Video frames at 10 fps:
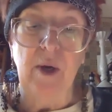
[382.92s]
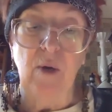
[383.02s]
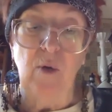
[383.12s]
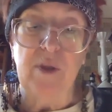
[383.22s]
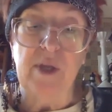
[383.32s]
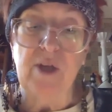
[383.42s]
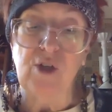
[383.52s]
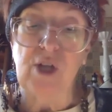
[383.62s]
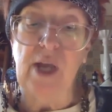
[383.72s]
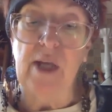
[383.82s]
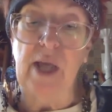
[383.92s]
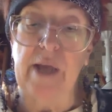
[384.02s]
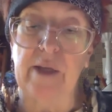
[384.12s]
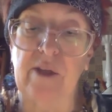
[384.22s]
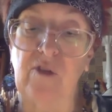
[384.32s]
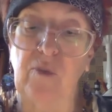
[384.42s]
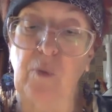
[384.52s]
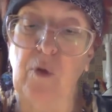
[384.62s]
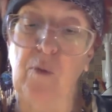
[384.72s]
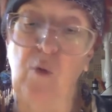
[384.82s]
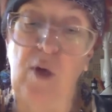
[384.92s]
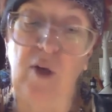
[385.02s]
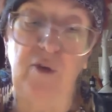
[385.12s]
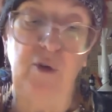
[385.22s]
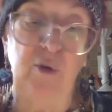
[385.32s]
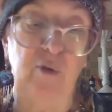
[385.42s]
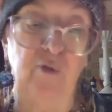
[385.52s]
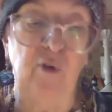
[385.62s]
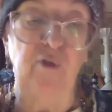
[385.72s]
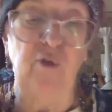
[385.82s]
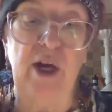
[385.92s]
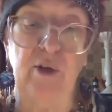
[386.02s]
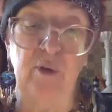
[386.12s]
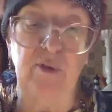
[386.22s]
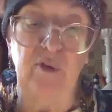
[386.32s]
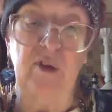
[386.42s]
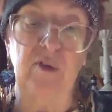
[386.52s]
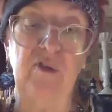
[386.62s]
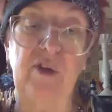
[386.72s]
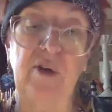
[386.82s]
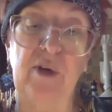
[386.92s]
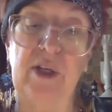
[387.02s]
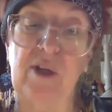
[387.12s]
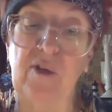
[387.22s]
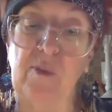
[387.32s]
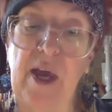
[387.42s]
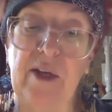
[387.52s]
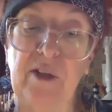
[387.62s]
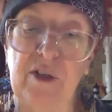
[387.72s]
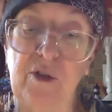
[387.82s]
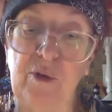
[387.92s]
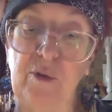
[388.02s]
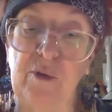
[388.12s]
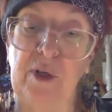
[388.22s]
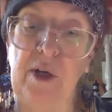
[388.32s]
What then shall I liken the sperm whale to for fragrance, considering his magnitude?